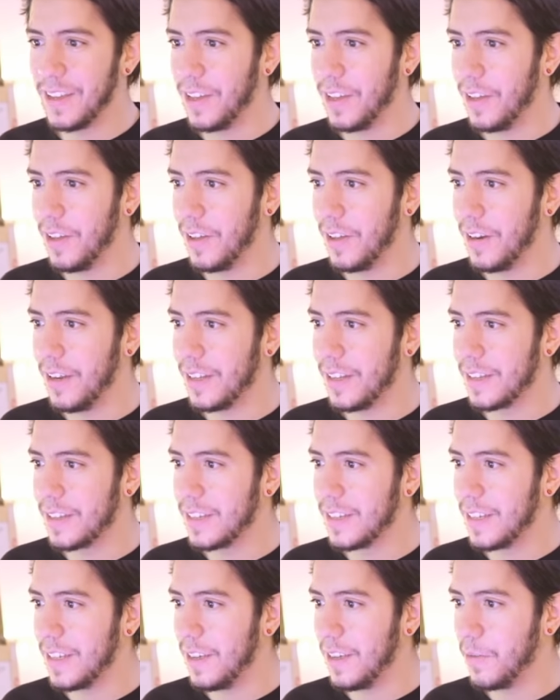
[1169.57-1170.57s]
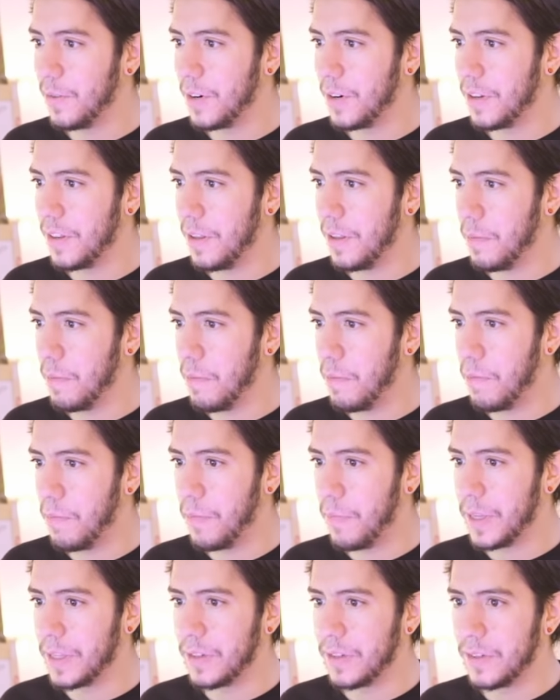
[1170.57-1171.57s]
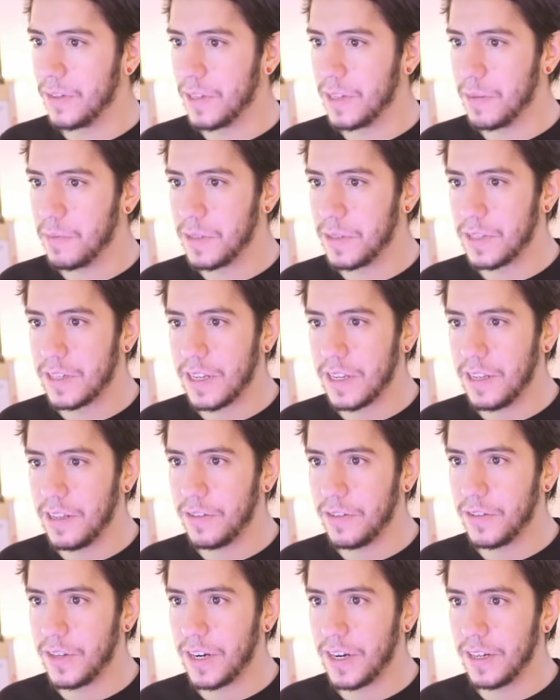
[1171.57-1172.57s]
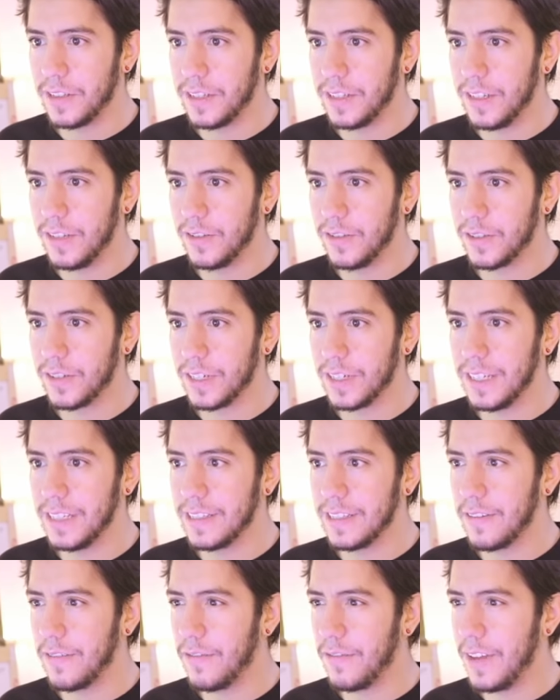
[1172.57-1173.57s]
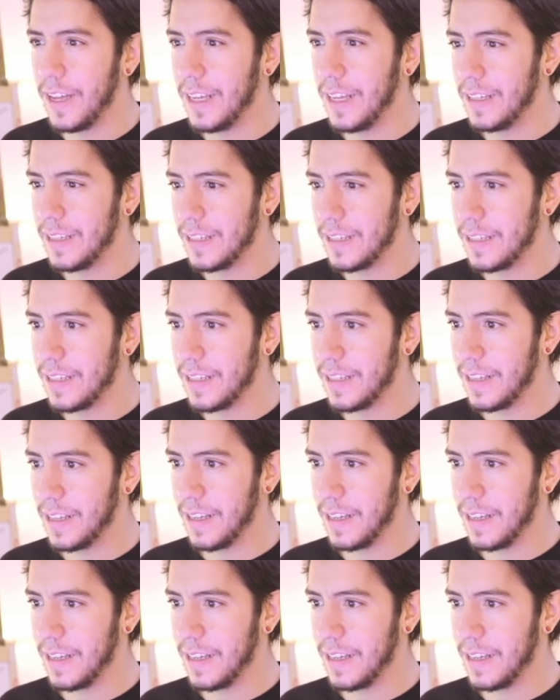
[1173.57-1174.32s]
And let's see where the buttons themselves, they're in the user interface.